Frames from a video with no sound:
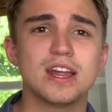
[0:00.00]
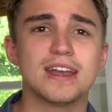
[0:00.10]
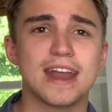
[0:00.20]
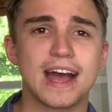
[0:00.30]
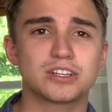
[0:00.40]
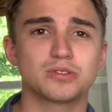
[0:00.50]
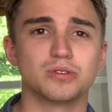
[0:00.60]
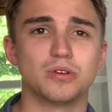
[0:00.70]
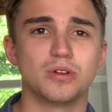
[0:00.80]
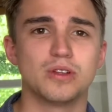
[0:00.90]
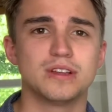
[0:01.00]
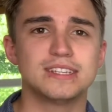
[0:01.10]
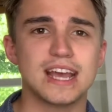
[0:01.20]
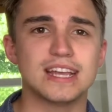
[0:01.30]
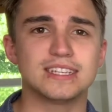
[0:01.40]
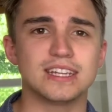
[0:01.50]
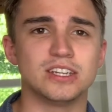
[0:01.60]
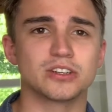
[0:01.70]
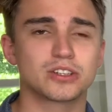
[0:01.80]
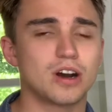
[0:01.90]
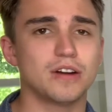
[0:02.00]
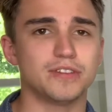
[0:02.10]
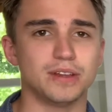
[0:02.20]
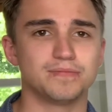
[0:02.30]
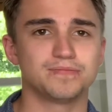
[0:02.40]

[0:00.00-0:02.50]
natural taste in your coffee.